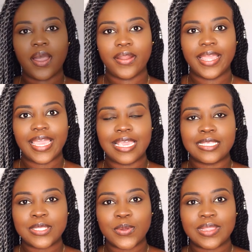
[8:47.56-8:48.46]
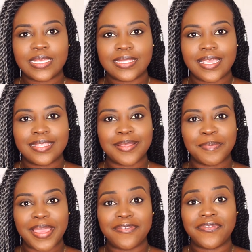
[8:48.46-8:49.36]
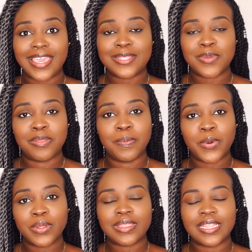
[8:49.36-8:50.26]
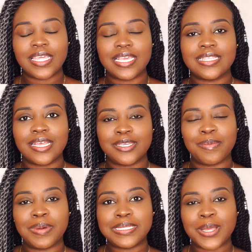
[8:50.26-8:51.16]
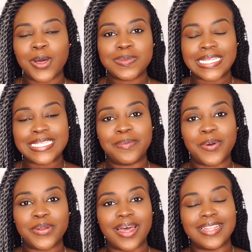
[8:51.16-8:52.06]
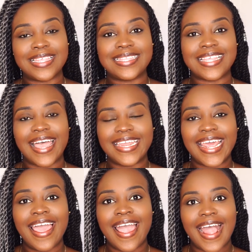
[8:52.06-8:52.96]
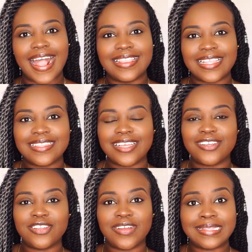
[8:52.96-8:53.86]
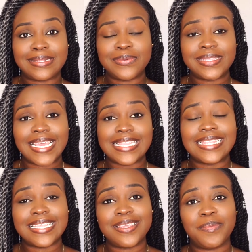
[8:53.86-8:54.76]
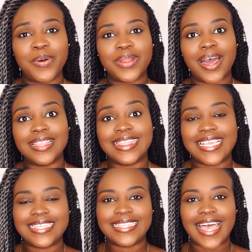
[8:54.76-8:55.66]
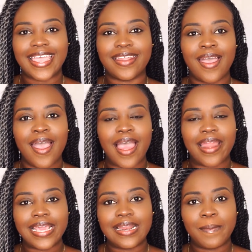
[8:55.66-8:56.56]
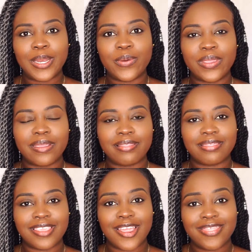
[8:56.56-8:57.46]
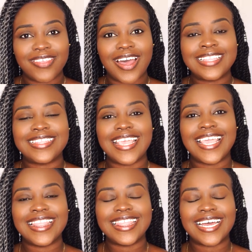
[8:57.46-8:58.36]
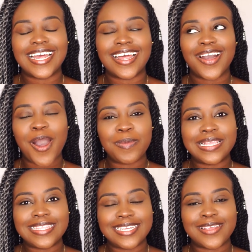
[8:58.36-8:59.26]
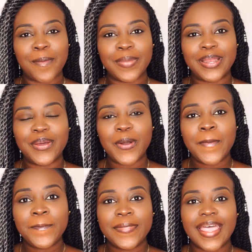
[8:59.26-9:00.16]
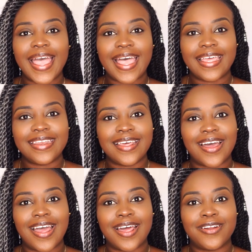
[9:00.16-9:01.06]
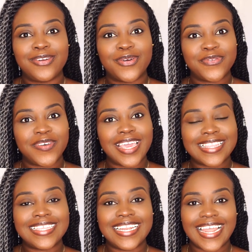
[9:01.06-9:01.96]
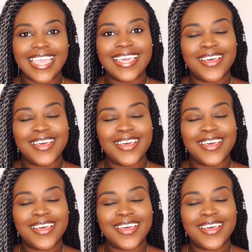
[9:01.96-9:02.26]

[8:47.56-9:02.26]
alright guys so this is my face with both the Sacha Buttercup setting powder on this side and the Sacha translucent setting powder on this side alright let me know your, your thoughts in the comment section below and don't forget to like